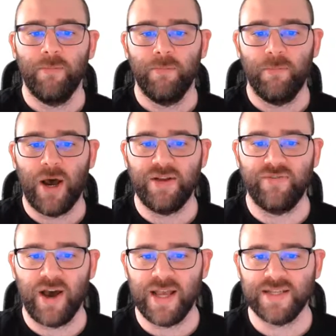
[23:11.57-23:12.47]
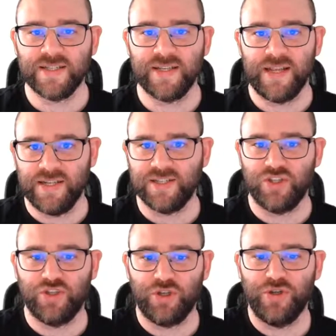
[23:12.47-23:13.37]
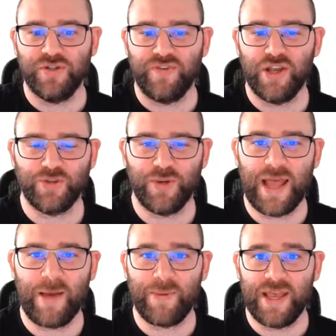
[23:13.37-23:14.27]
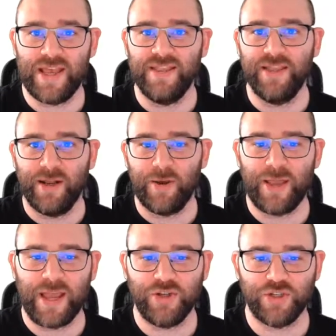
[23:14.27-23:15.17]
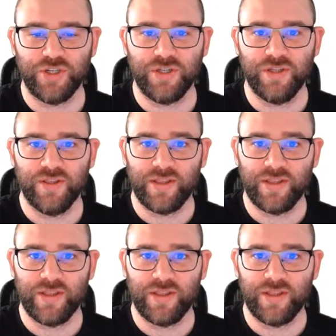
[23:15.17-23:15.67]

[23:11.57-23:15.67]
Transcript: my advice is to choose a virtual lab in the location